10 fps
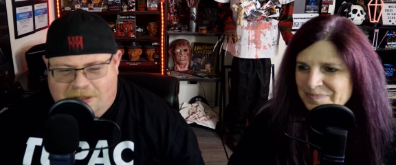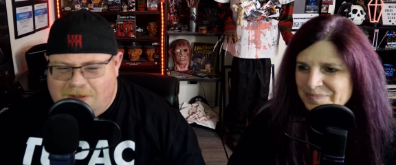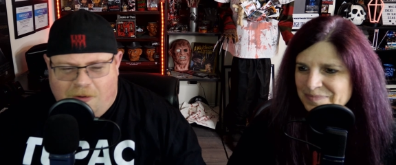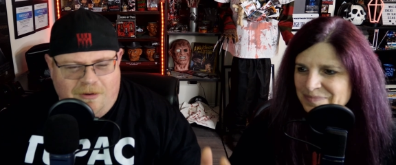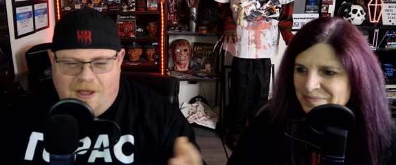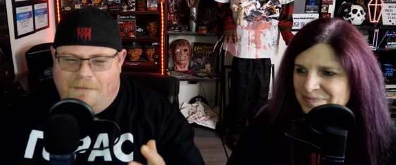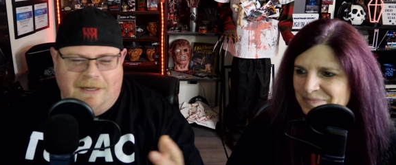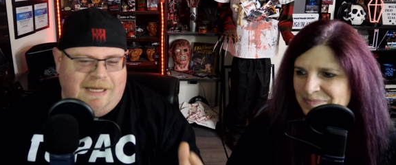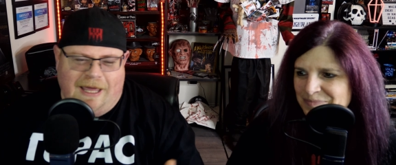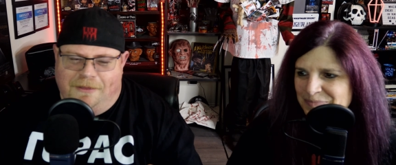Speaker 1: all coming
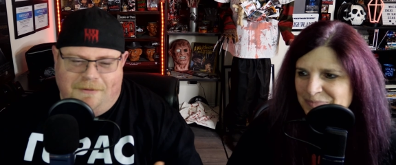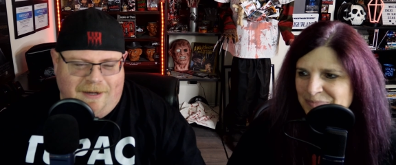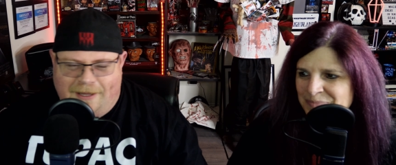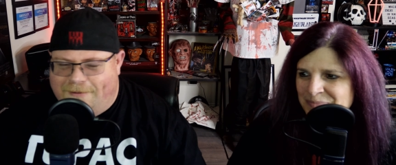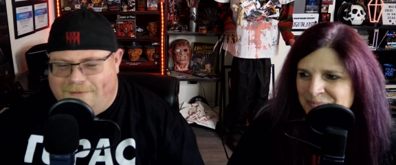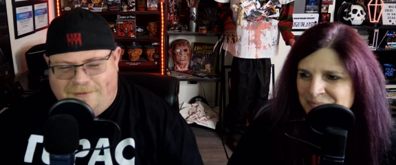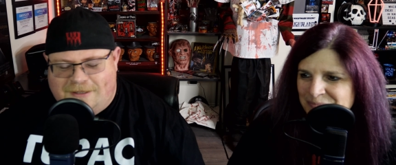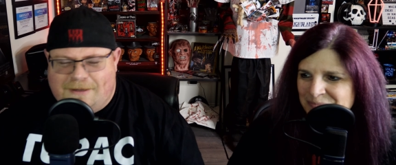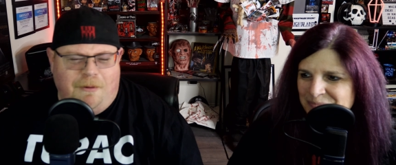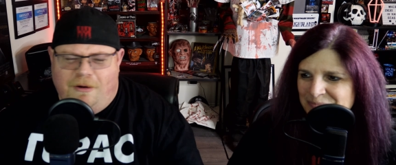together now. Because
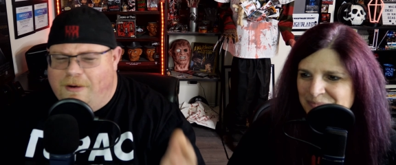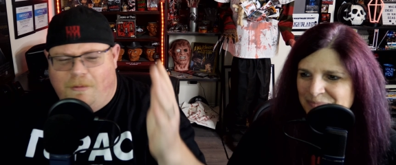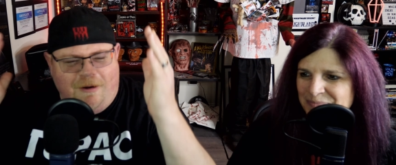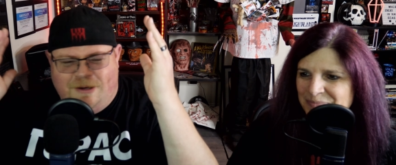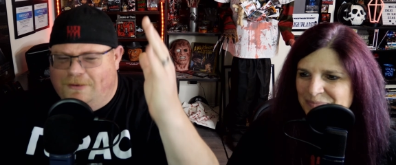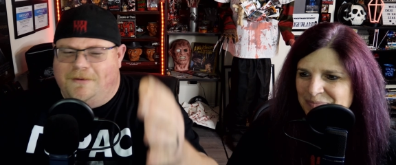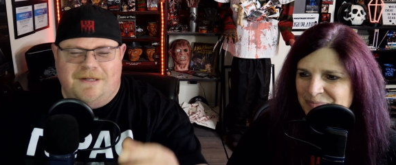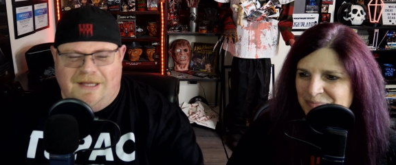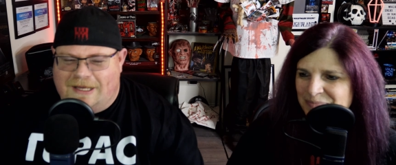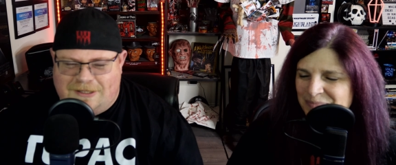I'm already working towards
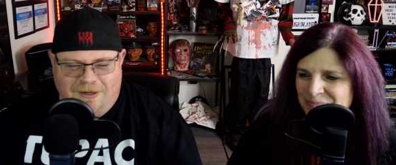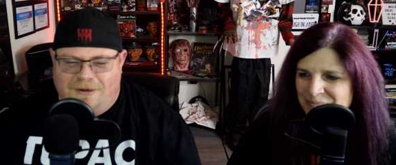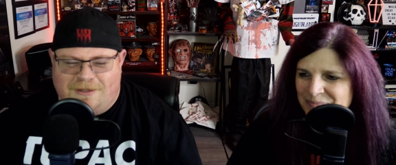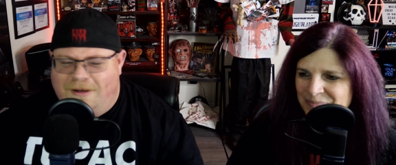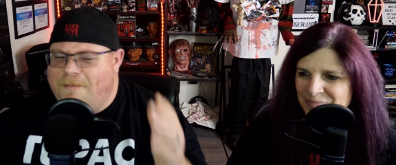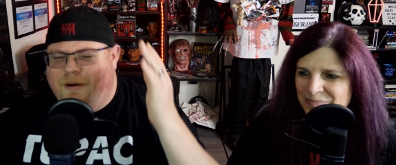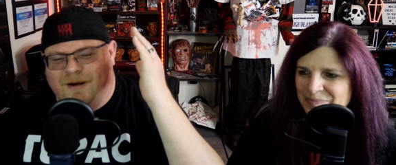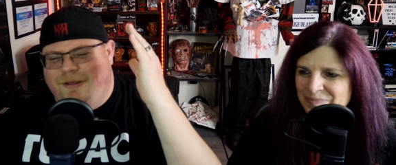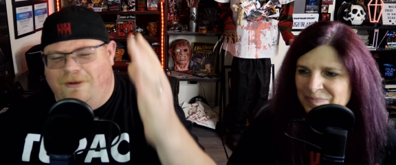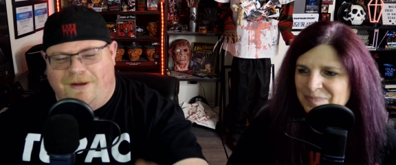next year, so I'm already
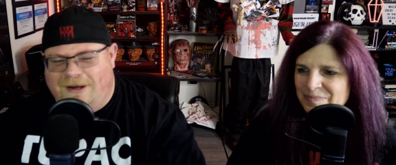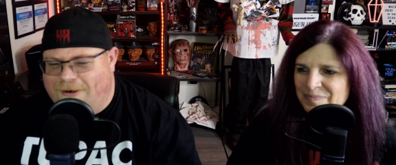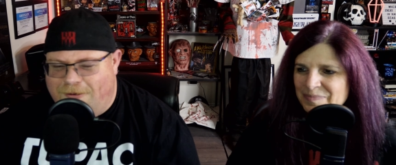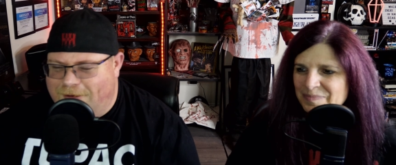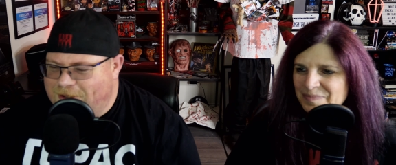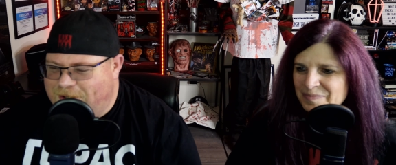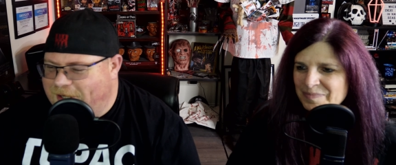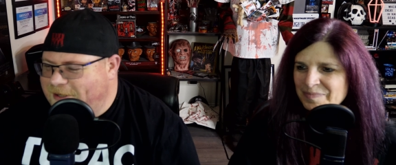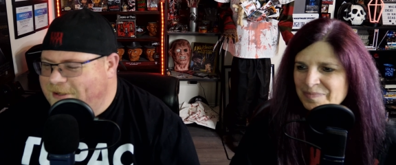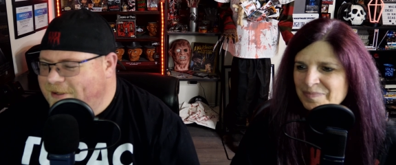looking at haunt
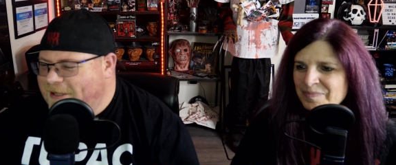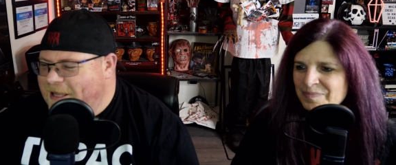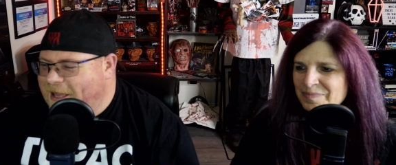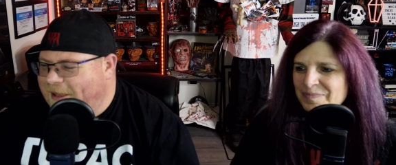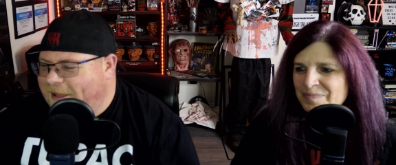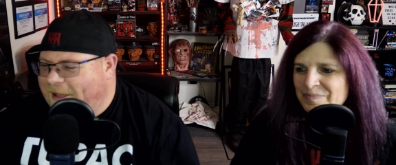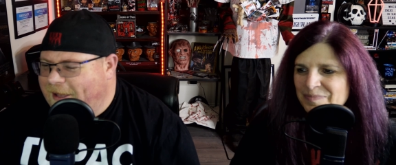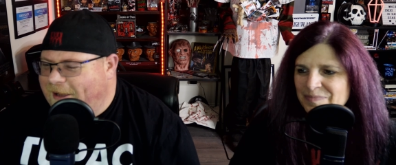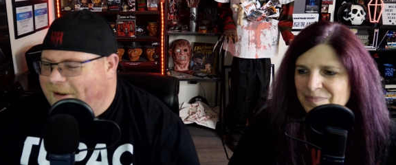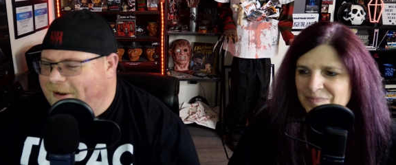shit.
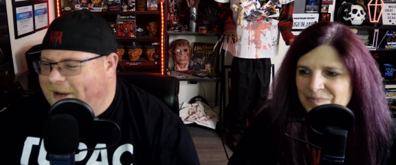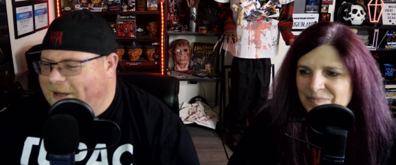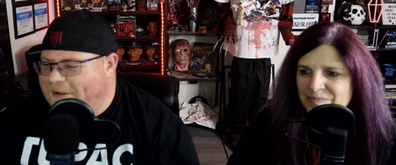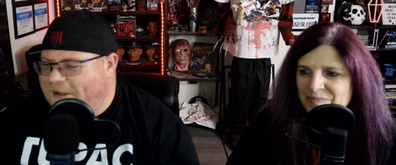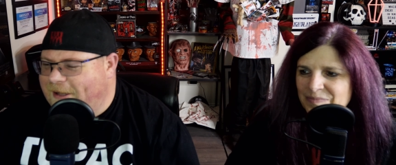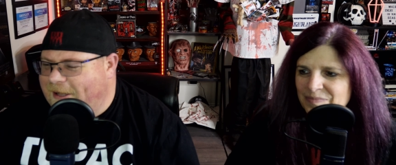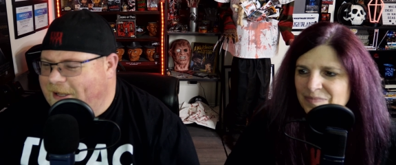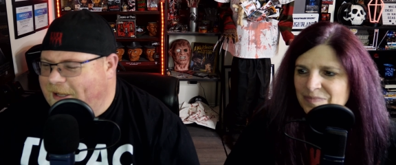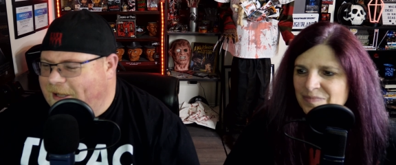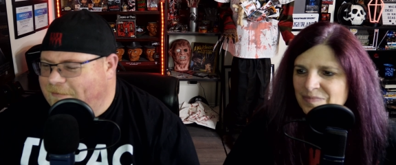All right.
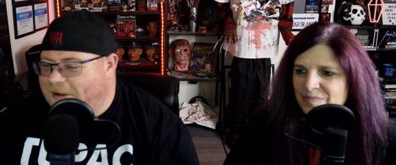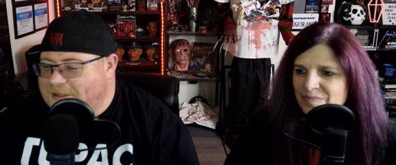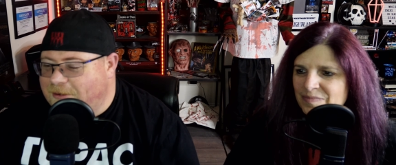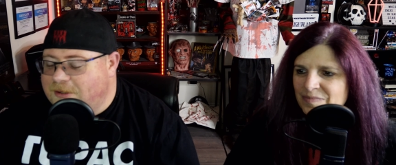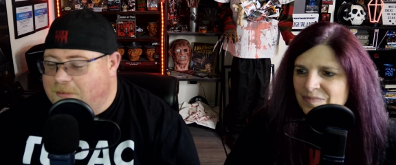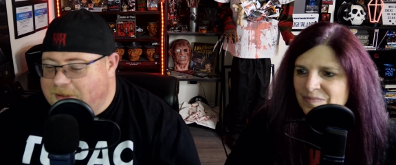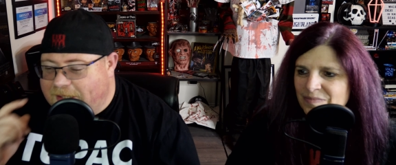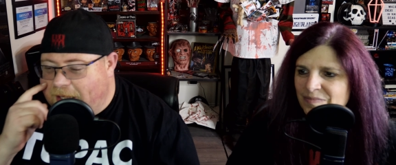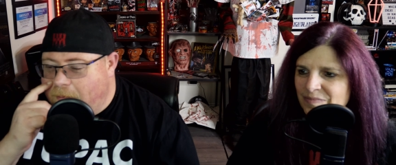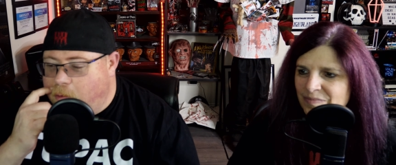Uh, resolution was to
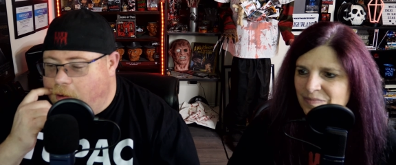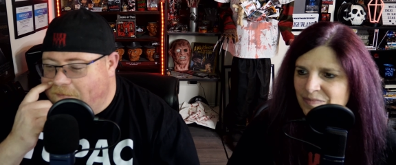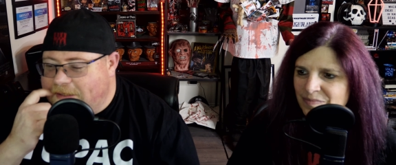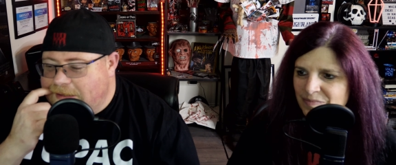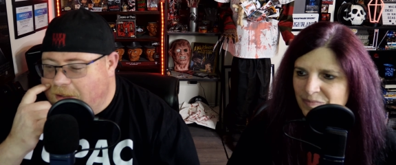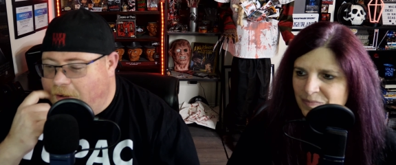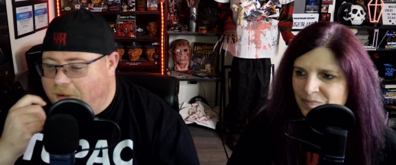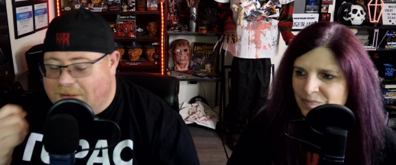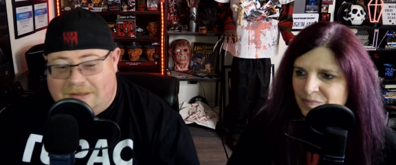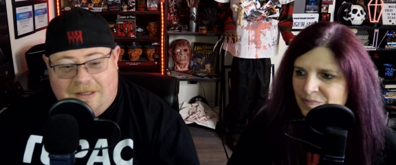hit more off season
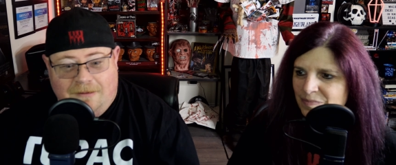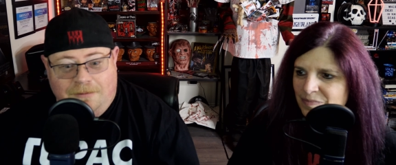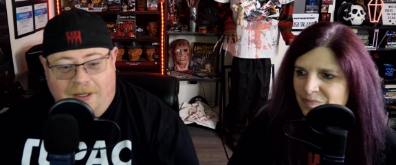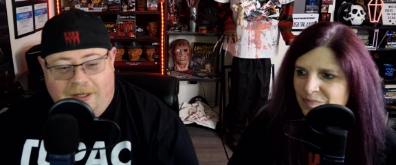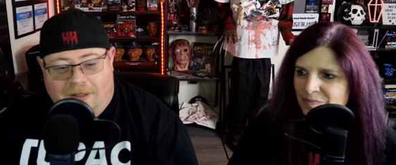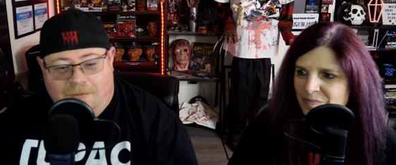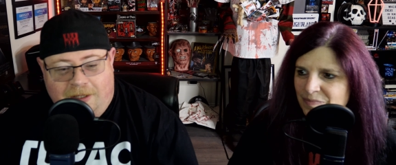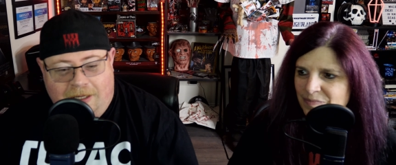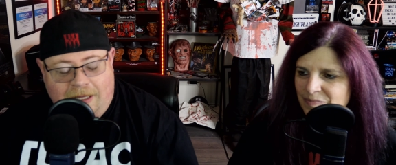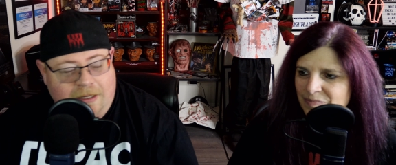haunts. Completed.
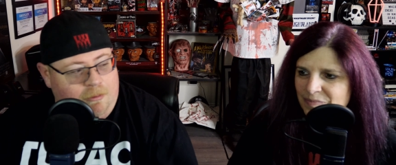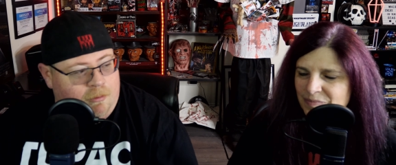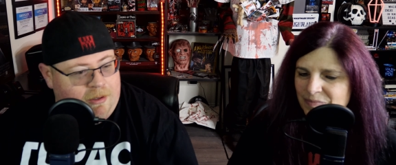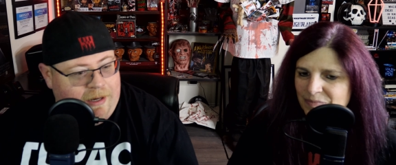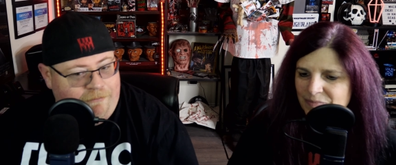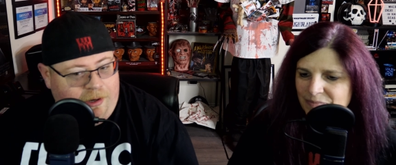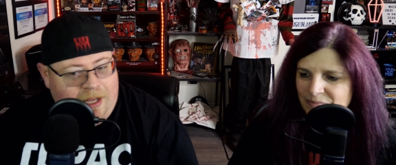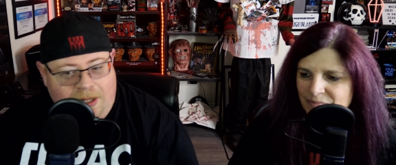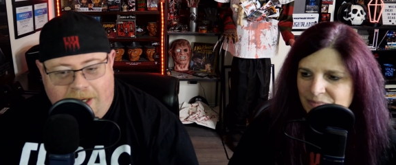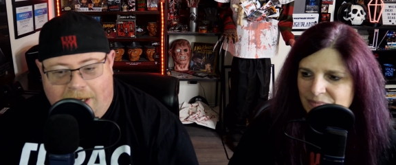We hit one every
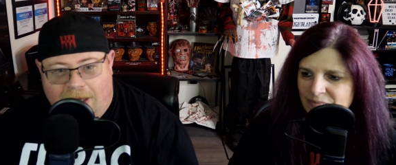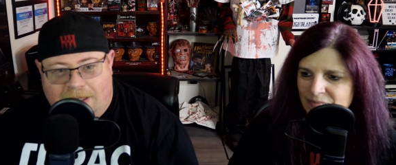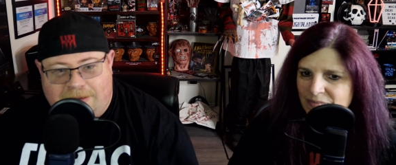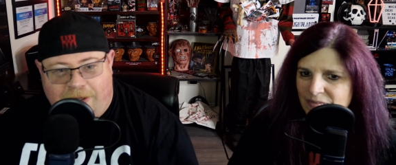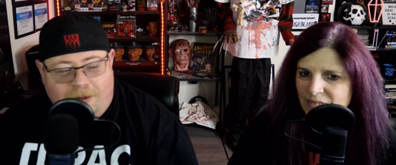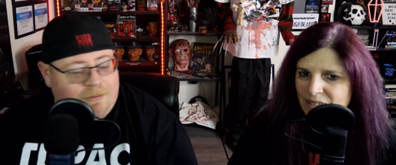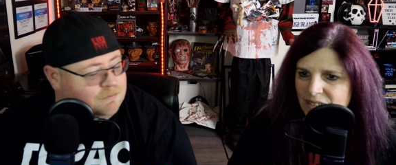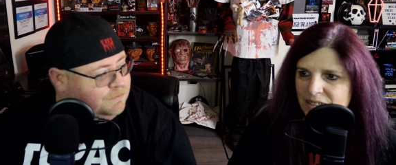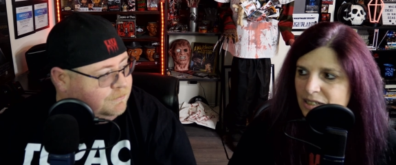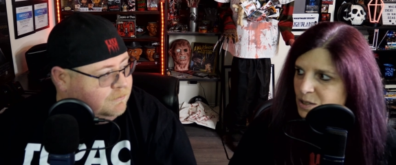holiday last year.
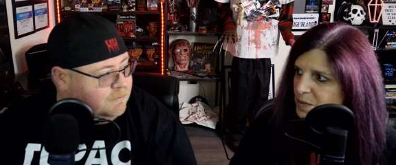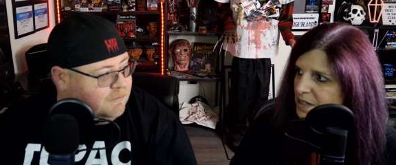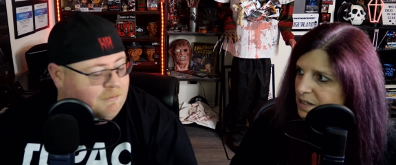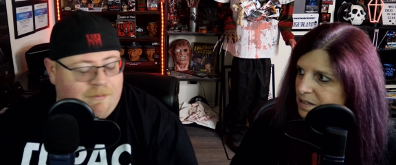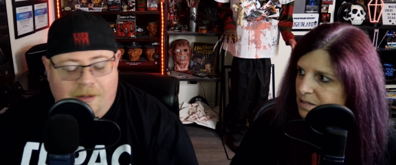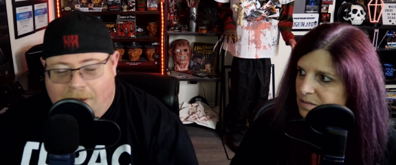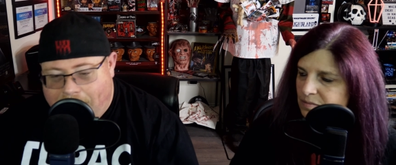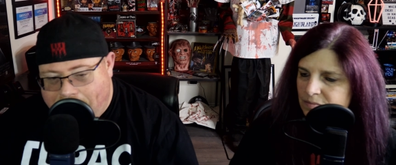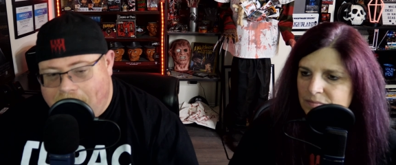Yes, we did. Yep.